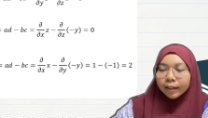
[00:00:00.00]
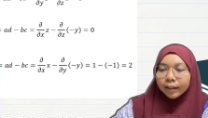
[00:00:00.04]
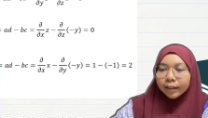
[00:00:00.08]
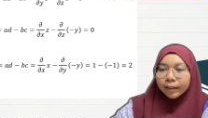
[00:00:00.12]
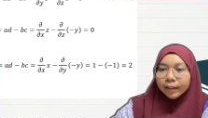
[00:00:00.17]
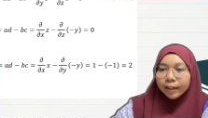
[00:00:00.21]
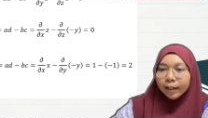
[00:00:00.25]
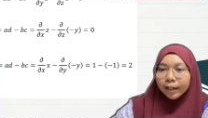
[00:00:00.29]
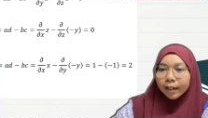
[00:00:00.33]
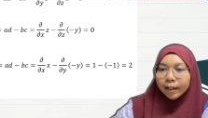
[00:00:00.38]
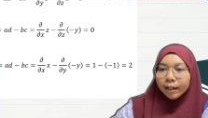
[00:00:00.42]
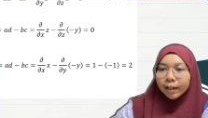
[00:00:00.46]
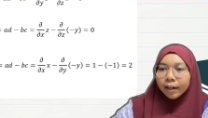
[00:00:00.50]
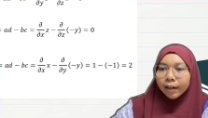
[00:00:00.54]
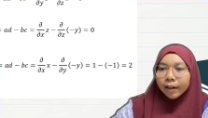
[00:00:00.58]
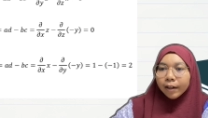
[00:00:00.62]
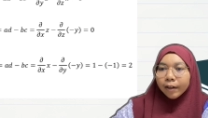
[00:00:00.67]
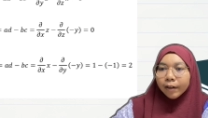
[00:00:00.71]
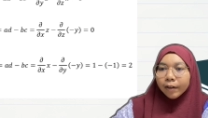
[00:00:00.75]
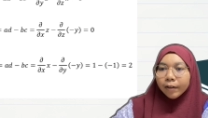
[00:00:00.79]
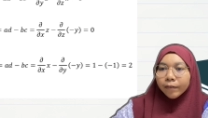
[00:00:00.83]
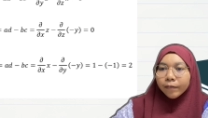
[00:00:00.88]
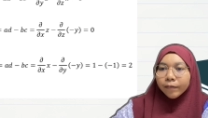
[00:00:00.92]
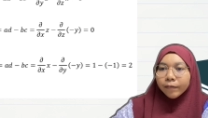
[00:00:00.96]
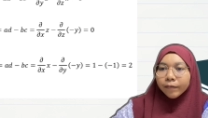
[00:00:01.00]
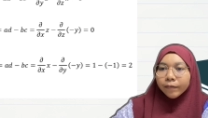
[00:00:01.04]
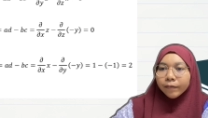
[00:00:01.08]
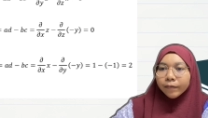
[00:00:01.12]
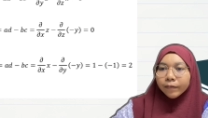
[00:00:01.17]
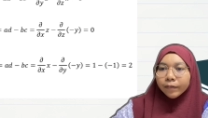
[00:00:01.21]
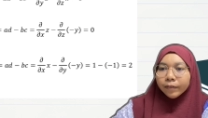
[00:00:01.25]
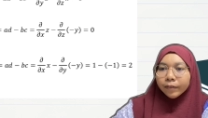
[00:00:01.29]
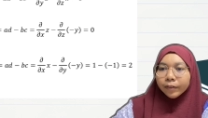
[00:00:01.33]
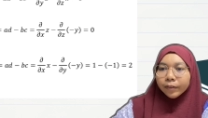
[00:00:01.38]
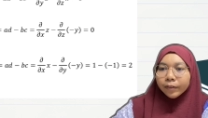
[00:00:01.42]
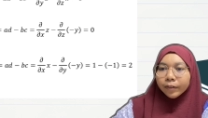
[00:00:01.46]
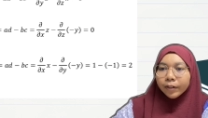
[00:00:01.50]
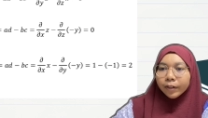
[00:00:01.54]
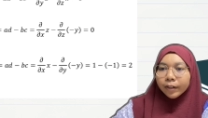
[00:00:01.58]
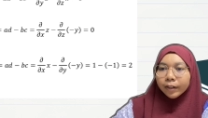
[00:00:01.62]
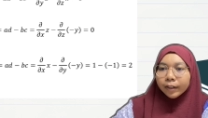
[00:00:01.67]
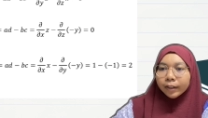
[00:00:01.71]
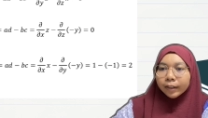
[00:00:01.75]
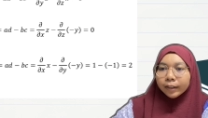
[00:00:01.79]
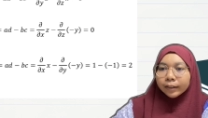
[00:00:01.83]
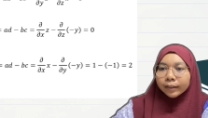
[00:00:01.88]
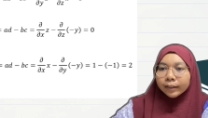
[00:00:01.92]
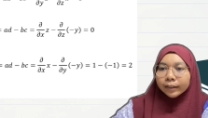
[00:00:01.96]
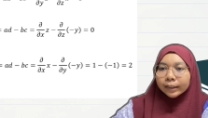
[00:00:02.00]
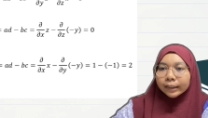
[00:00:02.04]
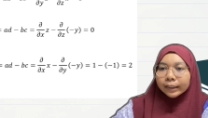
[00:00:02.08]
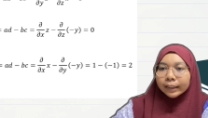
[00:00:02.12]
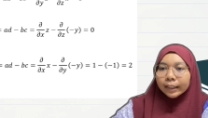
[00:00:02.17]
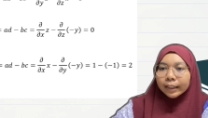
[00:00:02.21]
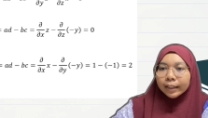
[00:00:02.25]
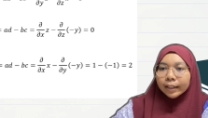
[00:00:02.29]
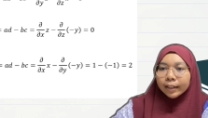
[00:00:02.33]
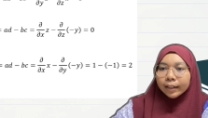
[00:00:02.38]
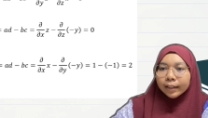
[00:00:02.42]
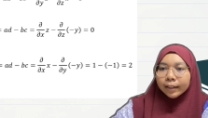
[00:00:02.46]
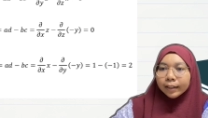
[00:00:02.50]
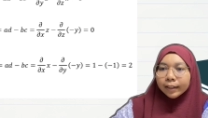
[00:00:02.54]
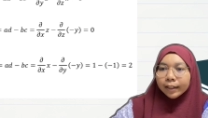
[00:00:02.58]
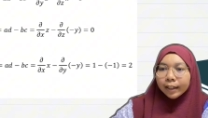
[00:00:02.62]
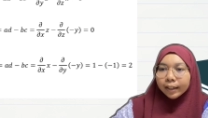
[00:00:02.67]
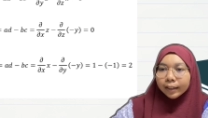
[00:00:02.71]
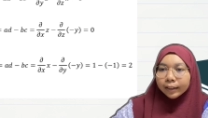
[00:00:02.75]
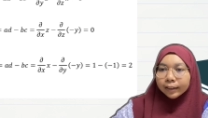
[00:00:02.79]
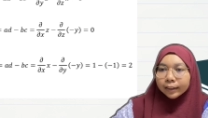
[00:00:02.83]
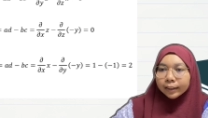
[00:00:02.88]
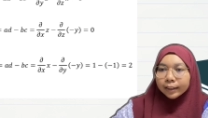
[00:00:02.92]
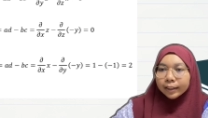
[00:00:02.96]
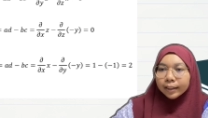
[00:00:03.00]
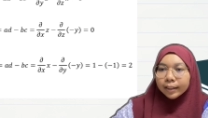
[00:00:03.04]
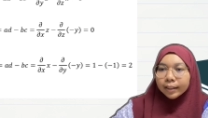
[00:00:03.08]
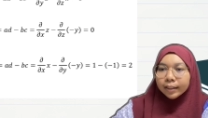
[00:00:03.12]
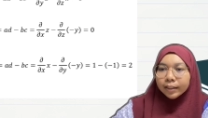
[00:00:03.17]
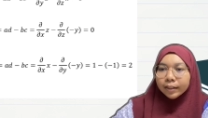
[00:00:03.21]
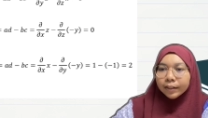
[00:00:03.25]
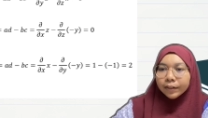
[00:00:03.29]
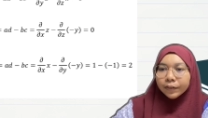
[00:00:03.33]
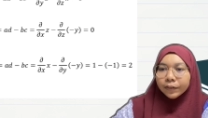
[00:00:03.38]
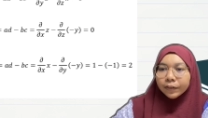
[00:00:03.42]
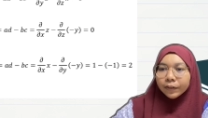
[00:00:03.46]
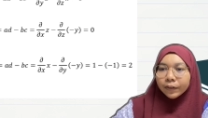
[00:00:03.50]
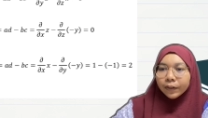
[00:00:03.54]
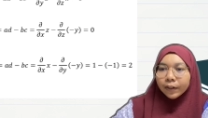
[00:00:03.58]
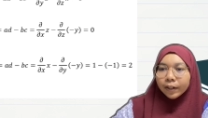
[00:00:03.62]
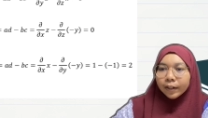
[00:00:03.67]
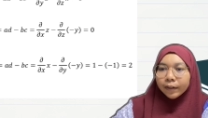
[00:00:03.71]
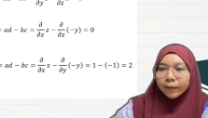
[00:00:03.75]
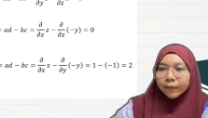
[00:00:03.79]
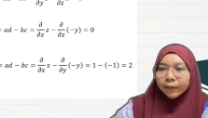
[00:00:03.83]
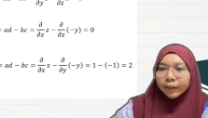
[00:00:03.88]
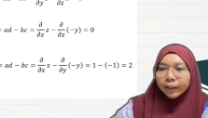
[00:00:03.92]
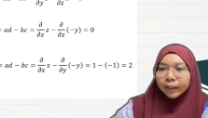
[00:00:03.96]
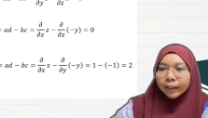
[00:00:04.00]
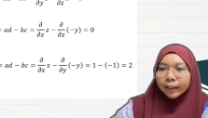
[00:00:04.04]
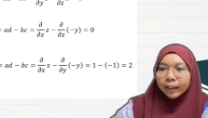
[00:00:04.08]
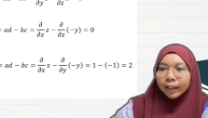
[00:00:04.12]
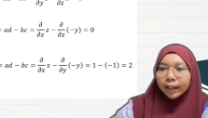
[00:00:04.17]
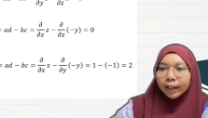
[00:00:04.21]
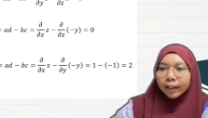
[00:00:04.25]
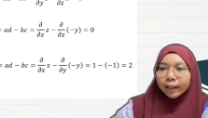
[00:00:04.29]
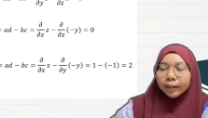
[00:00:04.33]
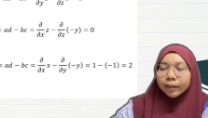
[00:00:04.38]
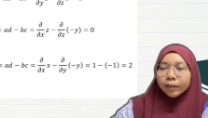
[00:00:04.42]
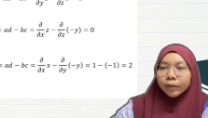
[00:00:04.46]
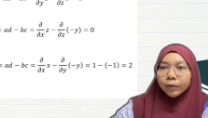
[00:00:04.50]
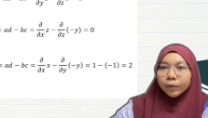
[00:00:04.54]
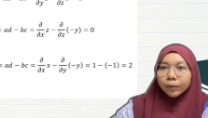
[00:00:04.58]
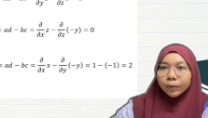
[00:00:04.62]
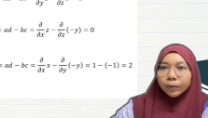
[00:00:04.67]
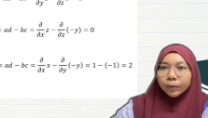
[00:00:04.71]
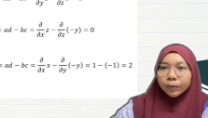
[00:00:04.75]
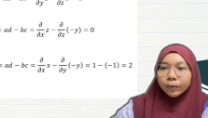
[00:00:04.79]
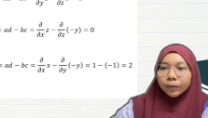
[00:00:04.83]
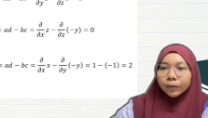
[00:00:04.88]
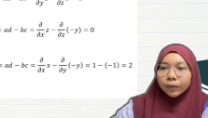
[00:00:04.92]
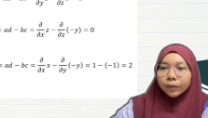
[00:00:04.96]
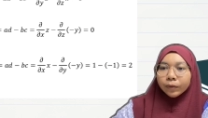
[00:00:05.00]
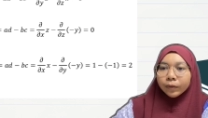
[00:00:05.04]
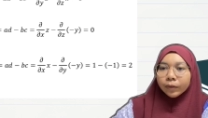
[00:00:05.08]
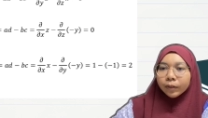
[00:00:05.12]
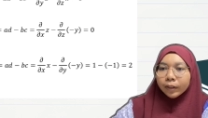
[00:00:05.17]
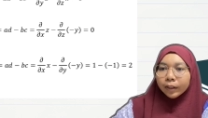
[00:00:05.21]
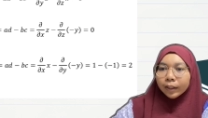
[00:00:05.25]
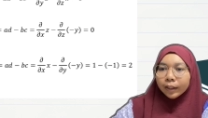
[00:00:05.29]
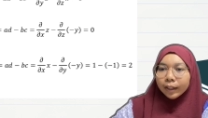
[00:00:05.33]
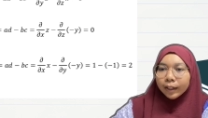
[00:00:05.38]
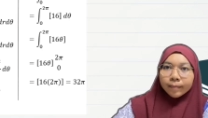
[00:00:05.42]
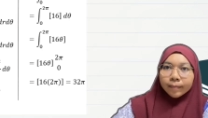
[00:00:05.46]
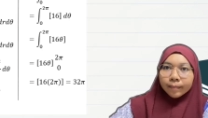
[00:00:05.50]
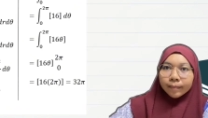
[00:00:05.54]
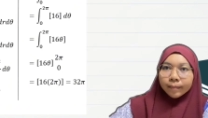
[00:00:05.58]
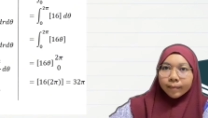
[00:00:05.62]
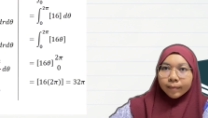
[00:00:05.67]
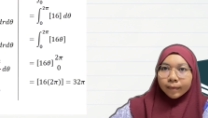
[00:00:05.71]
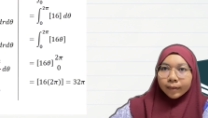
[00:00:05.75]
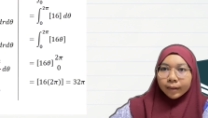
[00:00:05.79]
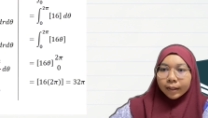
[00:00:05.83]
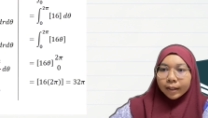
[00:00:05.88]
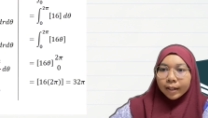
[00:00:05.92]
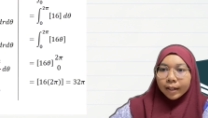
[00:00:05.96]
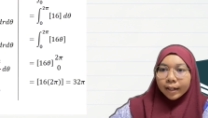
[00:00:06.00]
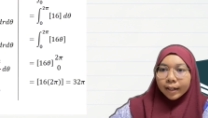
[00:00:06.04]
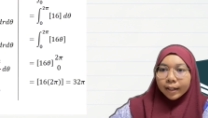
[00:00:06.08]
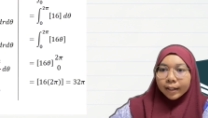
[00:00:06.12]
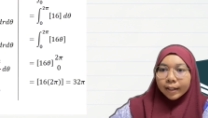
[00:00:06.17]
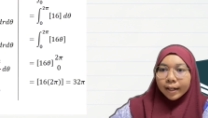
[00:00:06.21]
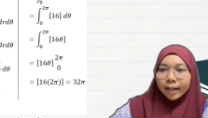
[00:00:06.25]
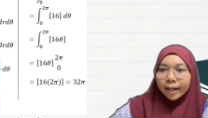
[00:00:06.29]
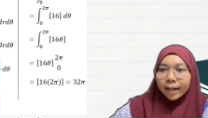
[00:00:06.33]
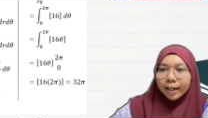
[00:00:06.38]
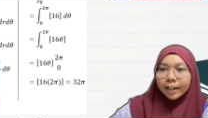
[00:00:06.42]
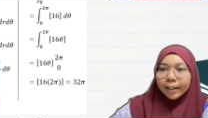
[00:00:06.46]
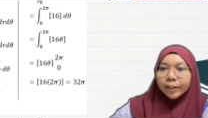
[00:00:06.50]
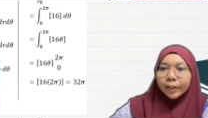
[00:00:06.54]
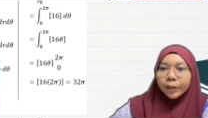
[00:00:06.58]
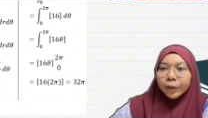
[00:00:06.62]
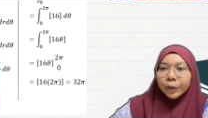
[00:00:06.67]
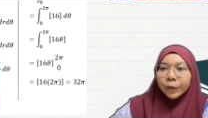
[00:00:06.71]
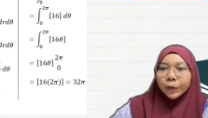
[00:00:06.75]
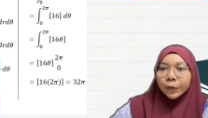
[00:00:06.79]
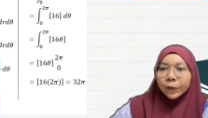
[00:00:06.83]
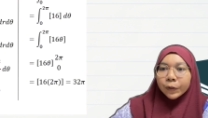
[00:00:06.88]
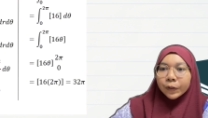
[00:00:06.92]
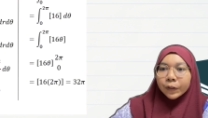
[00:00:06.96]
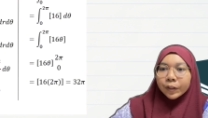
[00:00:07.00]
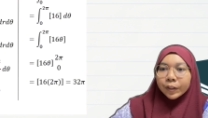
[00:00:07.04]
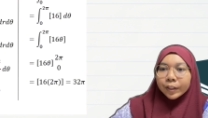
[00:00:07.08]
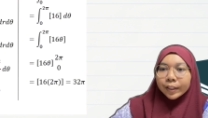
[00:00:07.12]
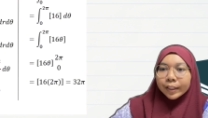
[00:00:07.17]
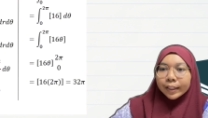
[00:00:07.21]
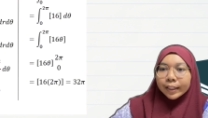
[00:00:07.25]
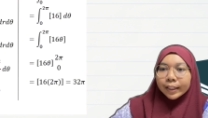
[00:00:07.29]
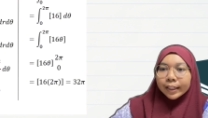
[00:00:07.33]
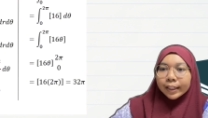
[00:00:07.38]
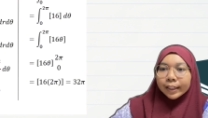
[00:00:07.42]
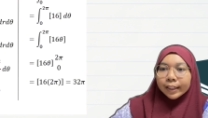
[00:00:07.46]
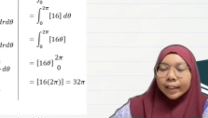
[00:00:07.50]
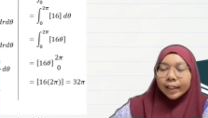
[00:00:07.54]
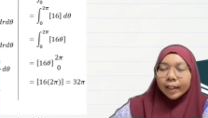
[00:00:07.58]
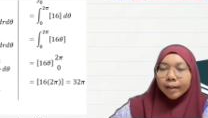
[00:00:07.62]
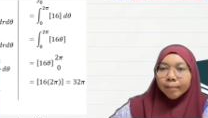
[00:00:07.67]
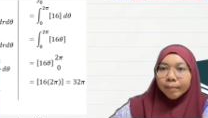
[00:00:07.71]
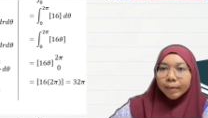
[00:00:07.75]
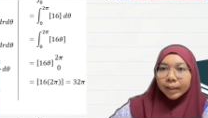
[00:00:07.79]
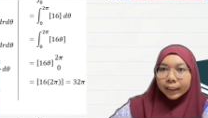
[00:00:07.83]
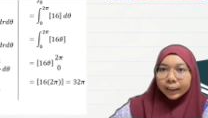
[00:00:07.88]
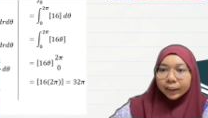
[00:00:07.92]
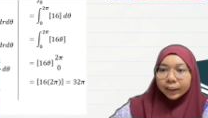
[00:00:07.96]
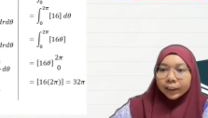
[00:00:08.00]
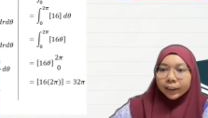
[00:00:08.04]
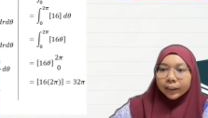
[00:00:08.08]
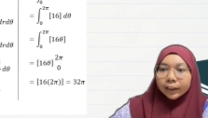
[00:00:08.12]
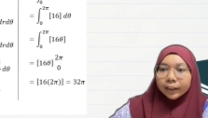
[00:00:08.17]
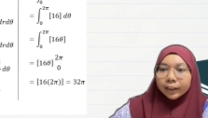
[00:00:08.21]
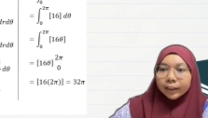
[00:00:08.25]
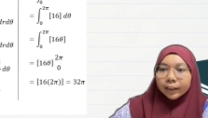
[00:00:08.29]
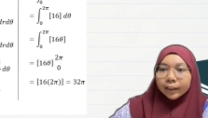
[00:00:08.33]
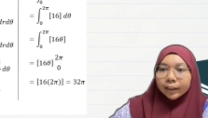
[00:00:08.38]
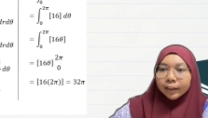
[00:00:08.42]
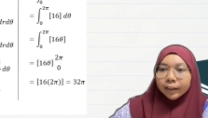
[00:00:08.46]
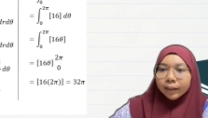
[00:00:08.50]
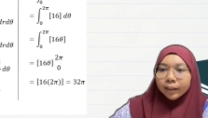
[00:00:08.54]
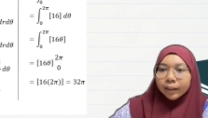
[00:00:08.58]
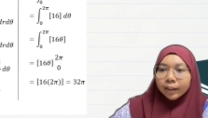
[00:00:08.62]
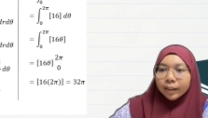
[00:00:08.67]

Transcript: del f dot del g, so we get 2. Then use the double integral.